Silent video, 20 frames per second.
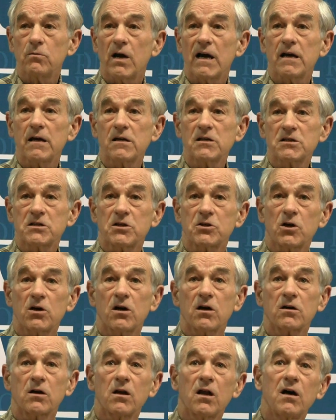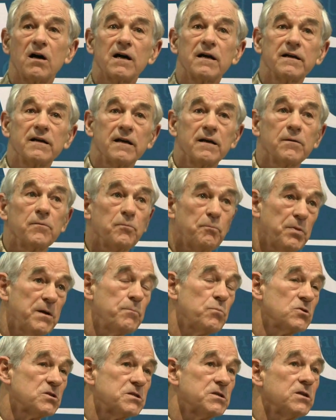I used to talk a lot, and
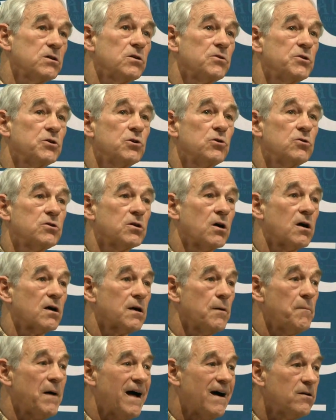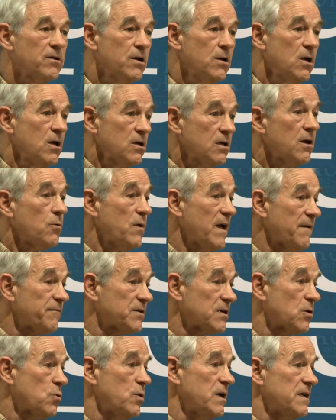people still do talk about, we have
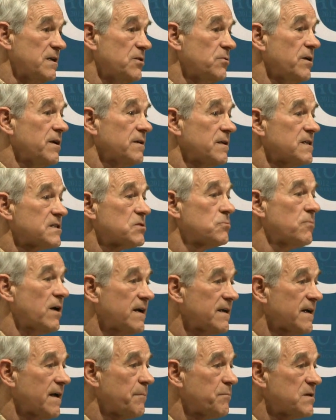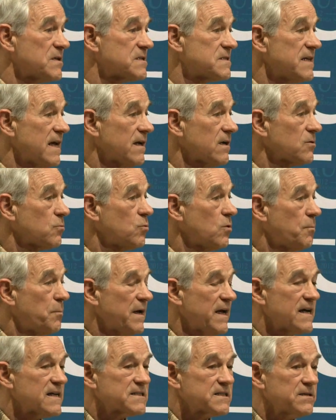to quit doing this and running up this debt, or we'll
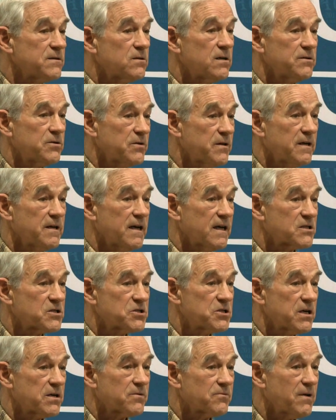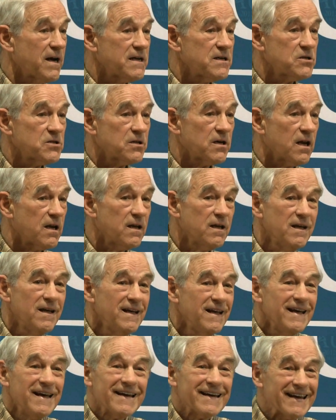pass it on to the next generation.
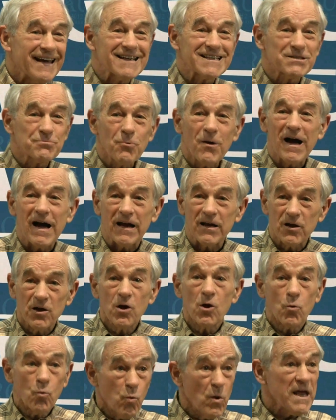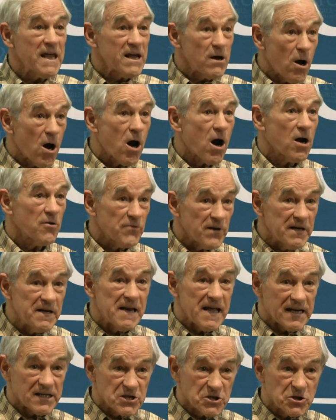Guess what? We are the
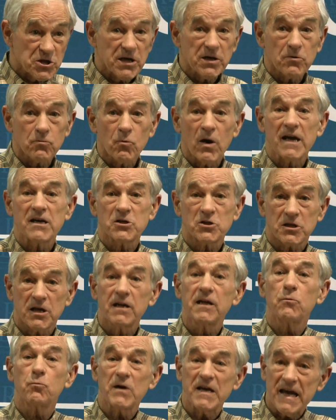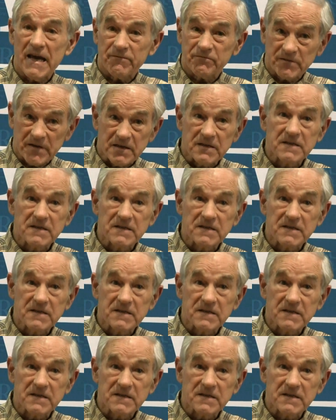next generation, and we have to